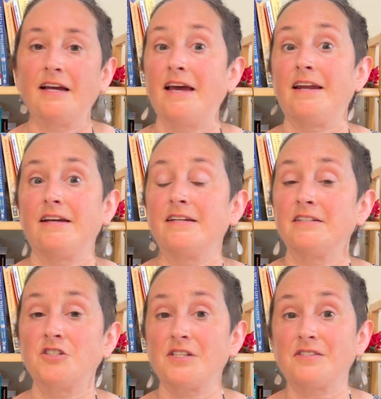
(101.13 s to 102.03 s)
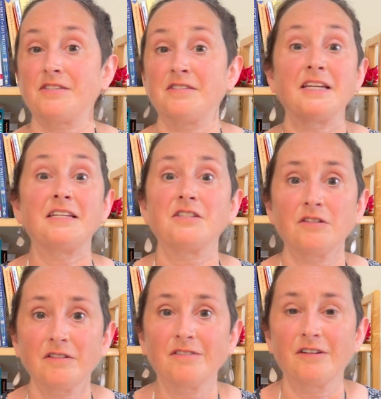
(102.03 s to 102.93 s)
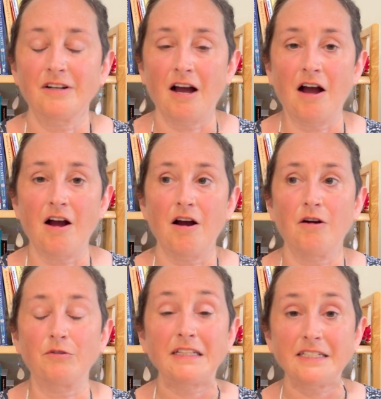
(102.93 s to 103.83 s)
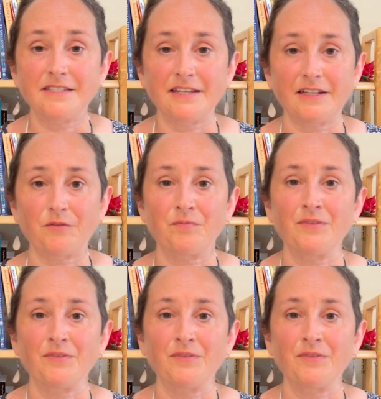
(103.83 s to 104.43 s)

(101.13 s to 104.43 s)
and it just isn't releasing.